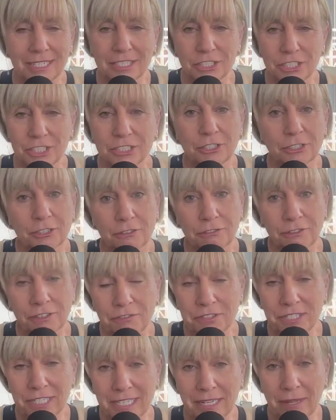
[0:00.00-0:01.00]
she turned
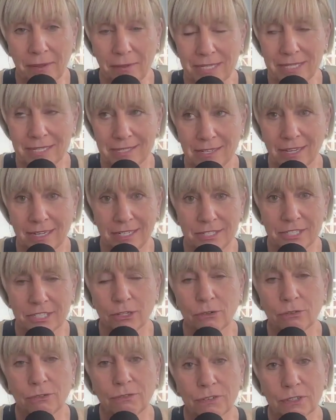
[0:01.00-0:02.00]
fifty and decided to
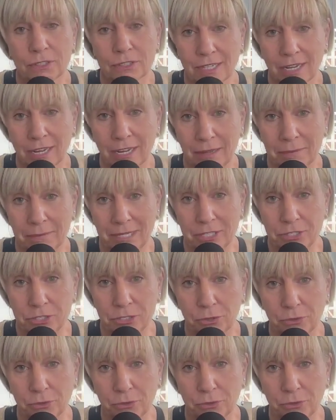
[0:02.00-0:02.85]
go full time into